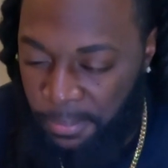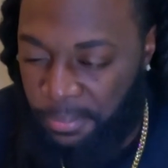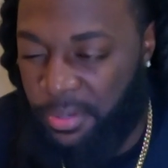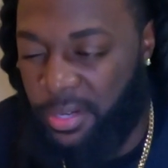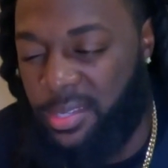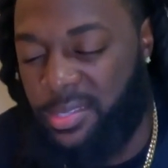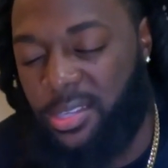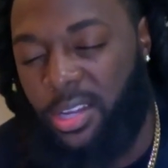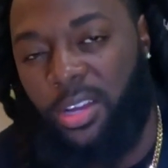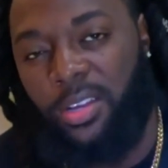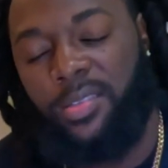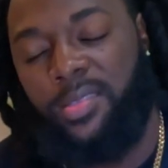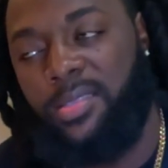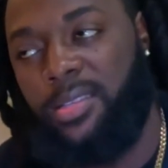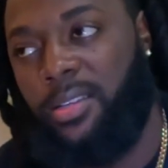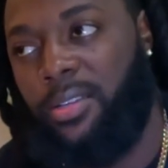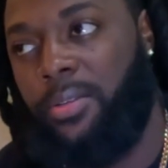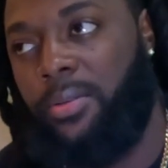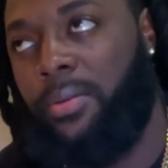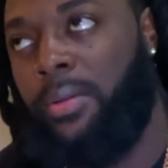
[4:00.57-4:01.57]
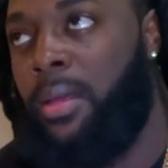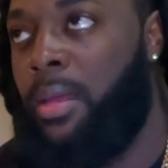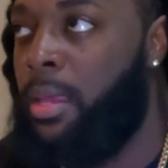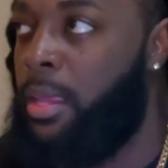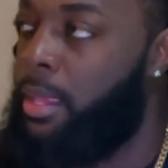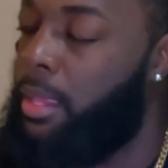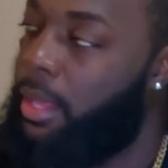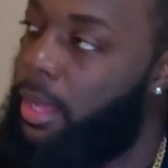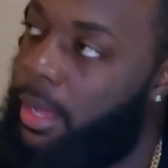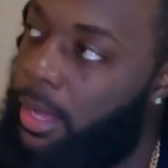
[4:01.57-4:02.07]
but it's also
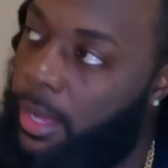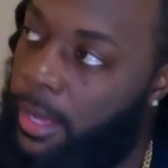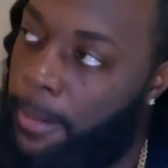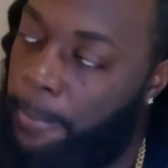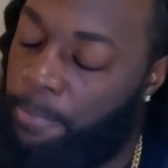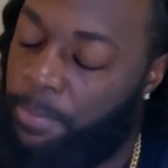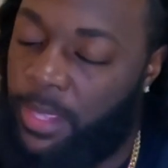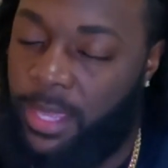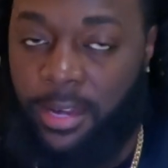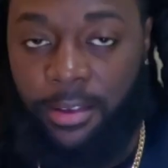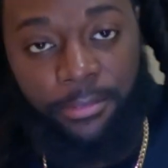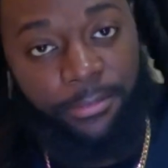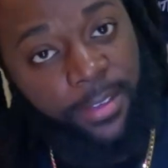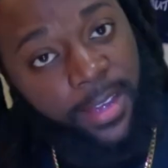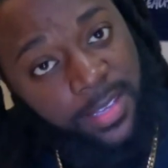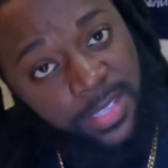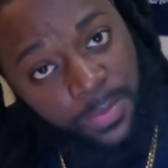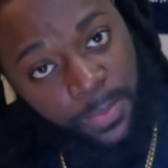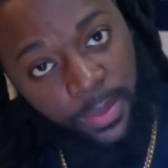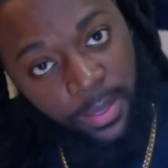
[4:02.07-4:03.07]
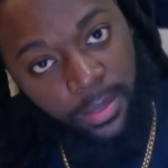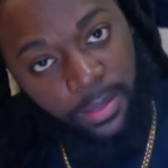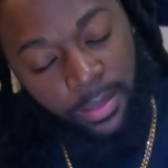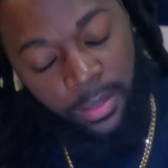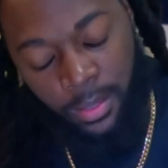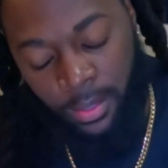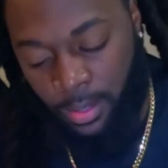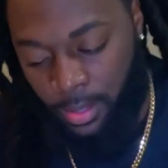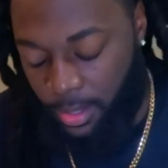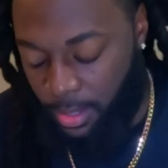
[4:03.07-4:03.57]
um, an investment.
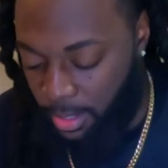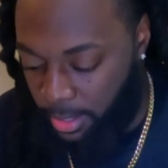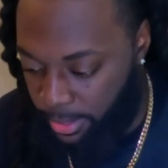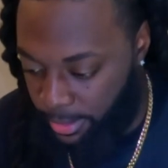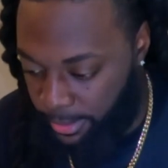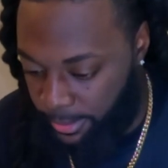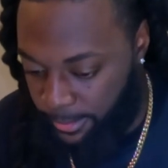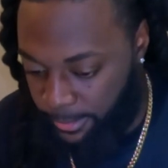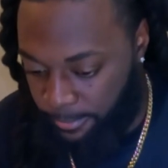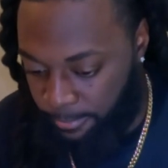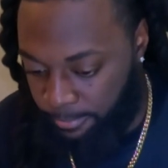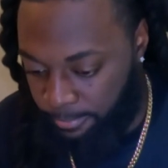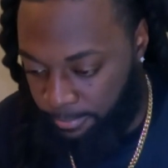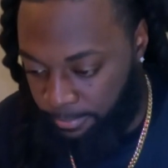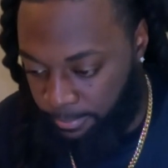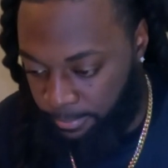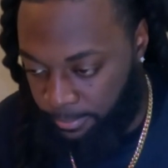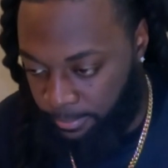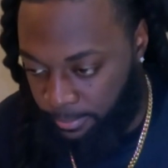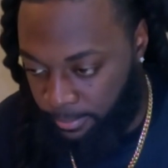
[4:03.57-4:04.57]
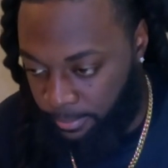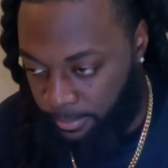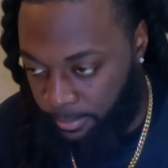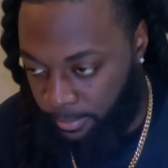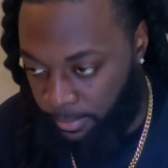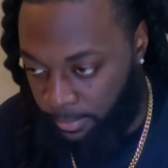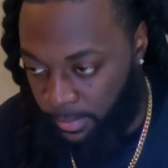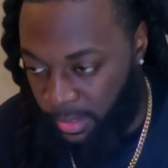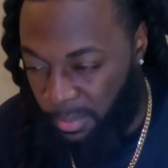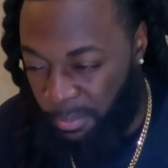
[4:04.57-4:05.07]
Um,
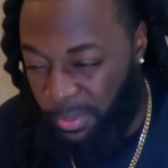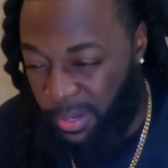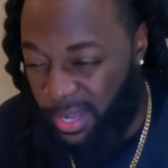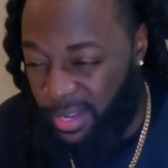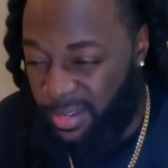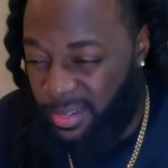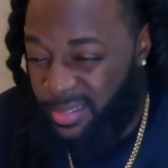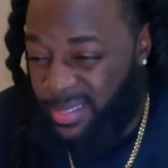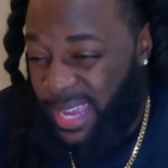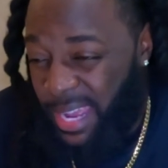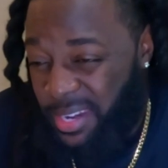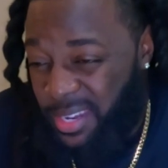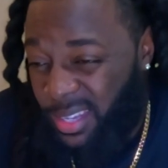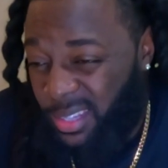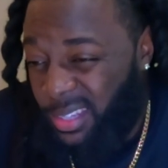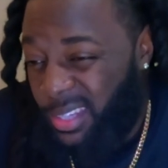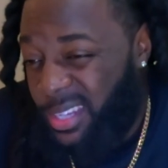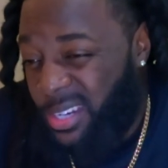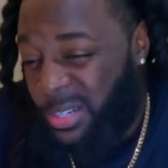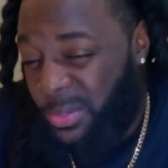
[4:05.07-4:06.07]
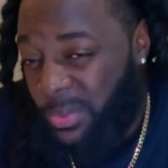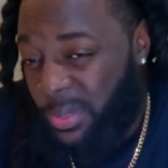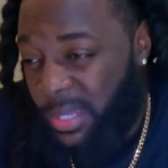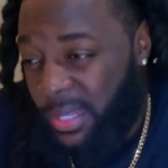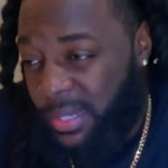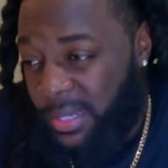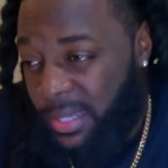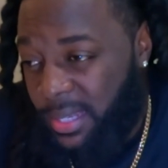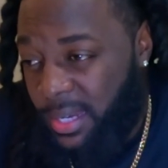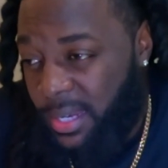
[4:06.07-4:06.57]
but technically you don't really
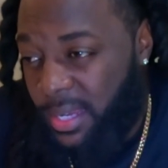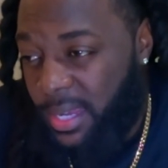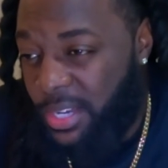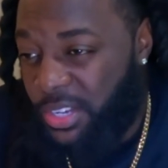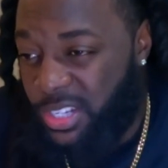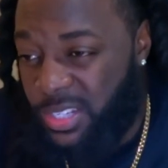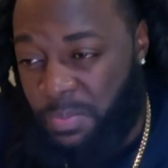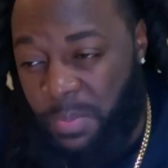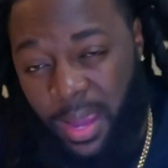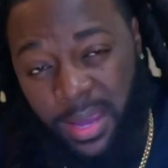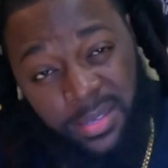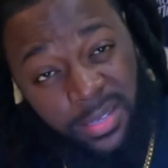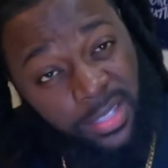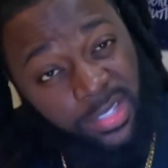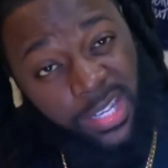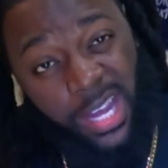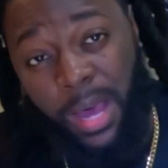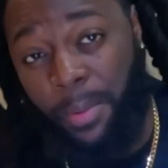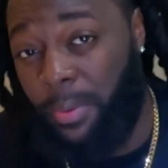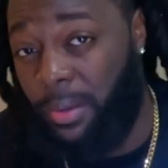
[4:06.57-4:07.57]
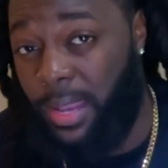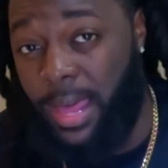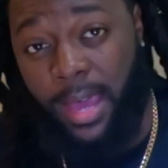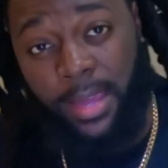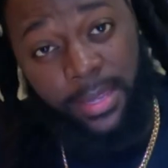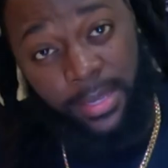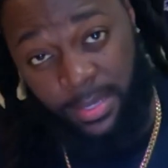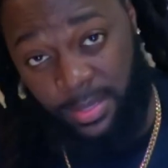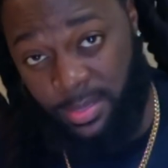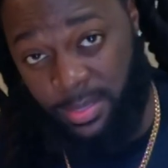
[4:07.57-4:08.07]
need it. It just makes the job a
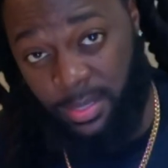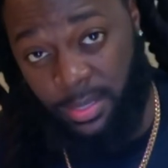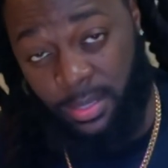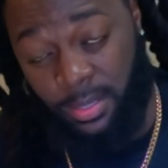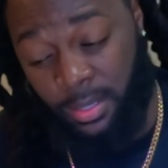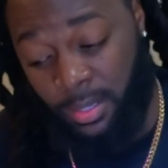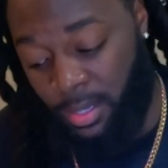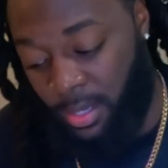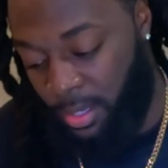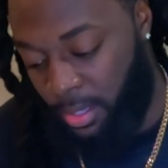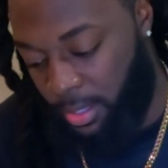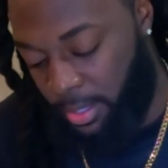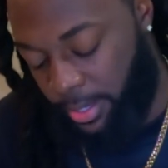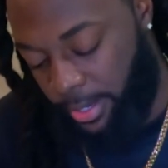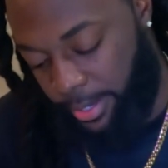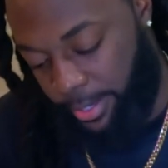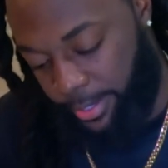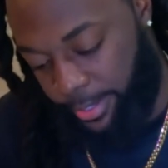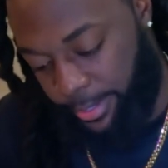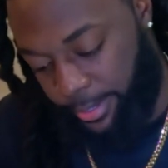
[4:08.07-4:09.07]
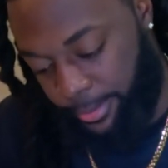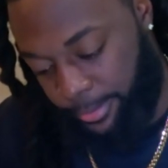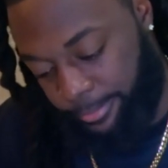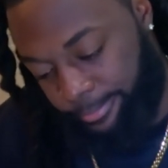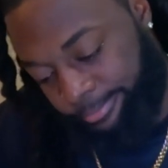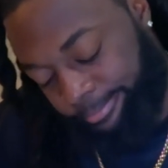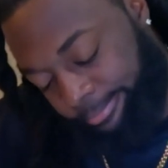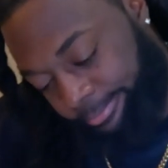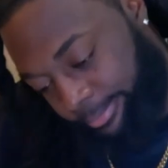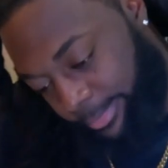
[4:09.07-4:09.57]
lot easier.
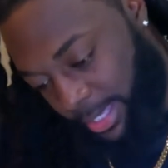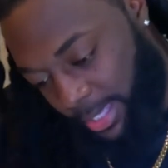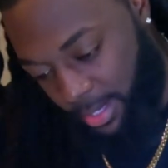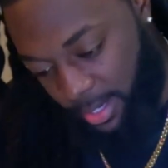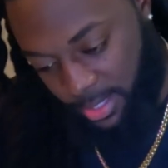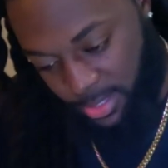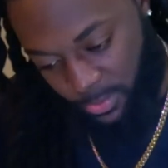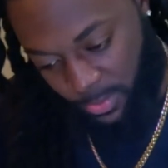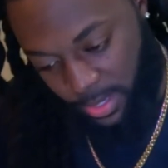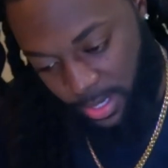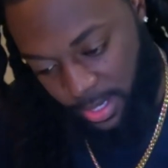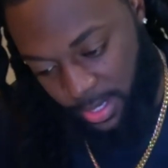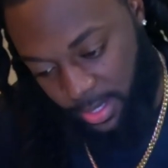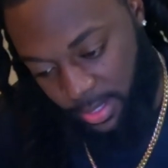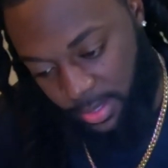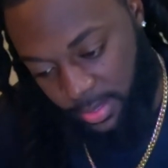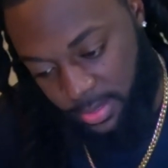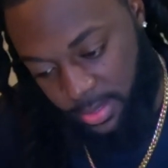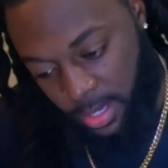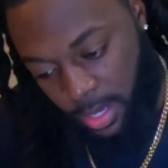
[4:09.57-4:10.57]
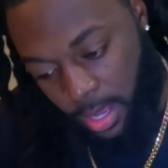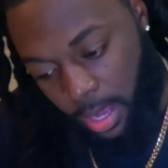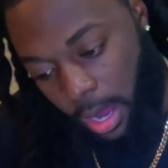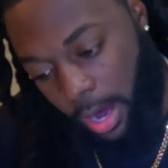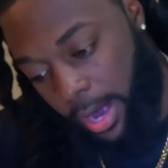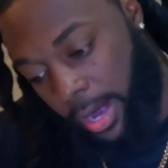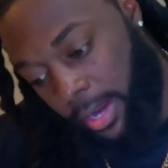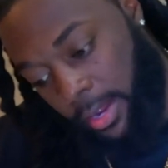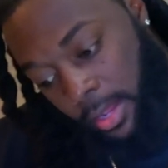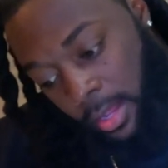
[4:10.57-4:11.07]
Um, it is what it is. All
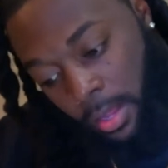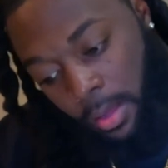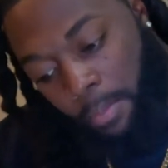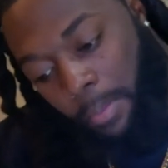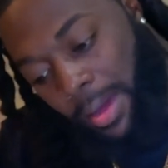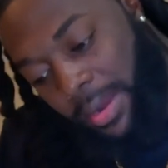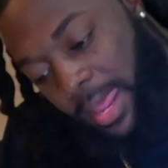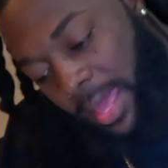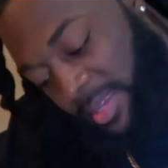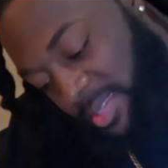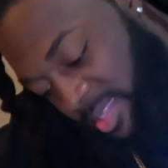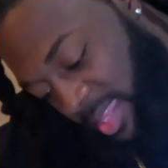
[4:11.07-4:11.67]
right, my next